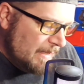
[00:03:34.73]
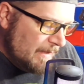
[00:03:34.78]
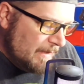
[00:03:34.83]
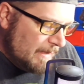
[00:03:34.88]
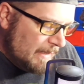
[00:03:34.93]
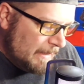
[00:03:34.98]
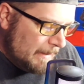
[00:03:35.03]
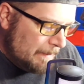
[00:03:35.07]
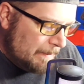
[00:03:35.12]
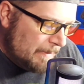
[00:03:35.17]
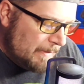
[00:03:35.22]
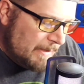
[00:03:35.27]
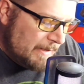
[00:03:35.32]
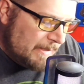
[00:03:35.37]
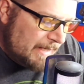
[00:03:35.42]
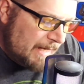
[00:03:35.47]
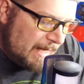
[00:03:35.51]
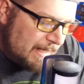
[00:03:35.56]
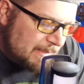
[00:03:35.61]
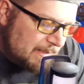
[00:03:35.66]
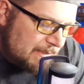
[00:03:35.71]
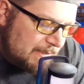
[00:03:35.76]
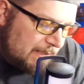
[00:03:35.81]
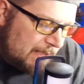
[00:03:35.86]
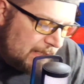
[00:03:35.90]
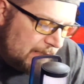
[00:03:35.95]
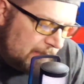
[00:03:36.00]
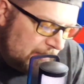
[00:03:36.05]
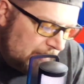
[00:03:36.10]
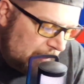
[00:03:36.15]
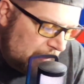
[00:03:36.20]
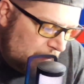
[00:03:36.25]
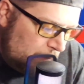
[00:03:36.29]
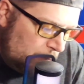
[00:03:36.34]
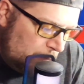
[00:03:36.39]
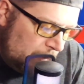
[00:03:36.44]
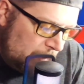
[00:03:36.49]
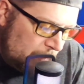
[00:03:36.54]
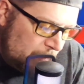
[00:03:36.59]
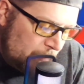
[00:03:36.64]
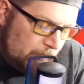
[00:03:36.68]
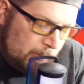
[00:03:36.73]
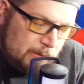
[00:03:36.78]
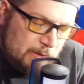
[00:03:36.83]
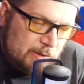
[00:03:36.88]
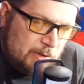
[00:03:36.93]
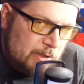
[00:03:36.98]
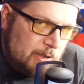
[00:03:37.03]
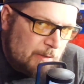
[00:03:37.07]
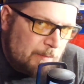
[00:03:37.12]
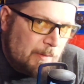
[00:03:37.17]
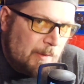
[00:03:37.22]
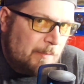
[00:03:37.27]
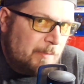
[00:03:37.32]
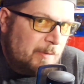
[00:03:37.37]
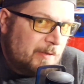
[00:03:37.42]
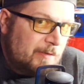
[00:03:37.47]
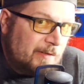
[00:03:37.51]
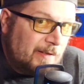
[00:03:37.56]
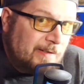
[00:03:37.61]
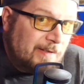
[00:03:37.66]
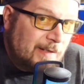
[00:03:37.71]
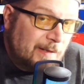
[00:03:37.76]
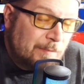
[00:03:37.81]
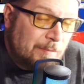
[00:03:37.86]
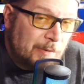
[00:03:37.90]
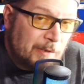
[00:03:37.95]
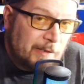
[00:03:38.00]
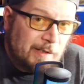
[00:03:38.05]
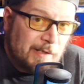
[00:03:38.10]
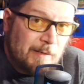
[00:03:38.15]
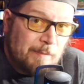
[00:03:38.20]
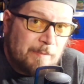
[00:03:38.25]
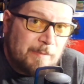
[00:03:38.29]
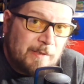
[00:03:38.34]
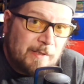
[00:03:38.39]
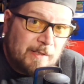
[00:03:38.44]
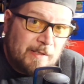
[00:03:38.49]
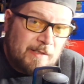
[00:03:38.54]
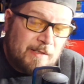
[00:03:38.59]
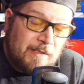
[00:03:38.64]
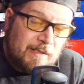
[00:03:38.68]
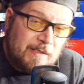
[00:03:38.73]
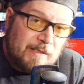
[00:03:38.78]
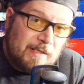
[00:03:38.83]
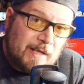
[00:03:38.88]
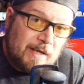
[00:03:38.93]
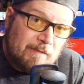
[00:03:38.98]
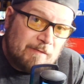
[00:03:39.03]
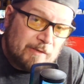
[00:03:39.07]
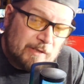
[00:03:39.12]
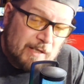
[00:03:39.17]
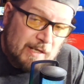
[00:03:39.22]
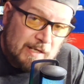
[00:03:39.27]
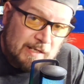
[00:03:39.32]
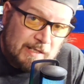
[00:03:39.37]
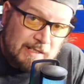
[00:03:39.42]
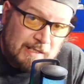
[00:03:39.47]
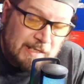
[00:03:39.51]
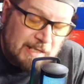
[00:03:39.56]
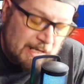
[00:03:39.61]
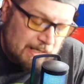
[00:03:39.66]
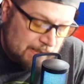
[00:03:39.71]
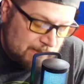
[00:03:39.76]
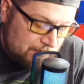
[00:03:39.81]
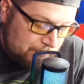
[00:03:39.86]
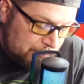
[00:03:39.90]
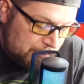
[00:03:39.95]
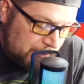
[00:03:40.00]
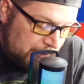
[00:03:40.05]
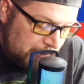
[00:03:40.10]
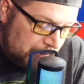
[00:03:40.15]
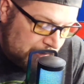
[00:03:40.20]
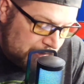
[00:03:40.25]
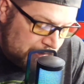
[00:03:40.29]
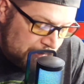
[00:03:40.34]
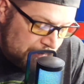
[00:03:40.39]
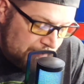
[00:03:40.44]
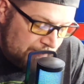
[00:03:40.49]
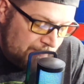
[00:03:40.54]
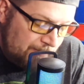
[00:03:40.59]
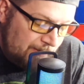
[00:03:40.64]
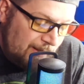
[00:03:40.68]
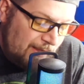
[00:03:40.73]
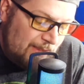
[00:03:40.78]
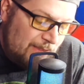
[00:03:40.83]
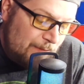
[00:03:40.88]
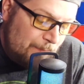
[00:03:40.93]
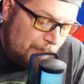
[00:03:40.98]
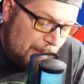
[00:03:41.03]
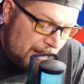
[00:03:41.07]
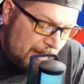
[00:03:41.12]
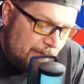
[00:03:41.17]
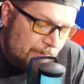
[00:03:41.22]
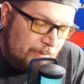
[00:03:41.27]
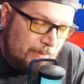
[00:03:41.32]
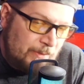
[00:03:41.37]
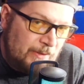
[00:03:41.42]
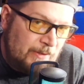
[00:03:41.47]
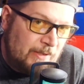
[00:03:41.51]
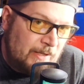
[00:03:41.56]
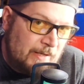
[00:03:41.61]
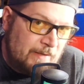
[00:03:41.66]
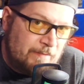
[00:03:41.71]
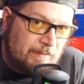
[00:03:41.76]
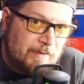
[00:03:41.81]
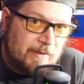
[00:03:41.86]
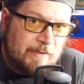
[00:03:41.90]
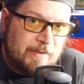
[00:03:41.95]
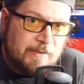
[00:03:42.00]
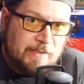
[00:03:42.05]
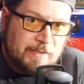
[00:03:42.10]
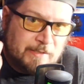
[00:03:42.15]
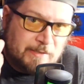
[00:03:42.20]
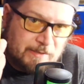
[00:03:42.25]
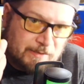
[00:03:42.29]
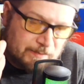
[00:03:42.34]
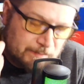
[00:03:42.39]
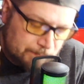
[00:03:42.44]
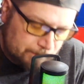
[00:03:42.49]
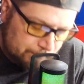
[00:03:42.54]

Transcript: The next thing that we are going to talk about, because I did bring up the Evercade EXP, is the battery life on these.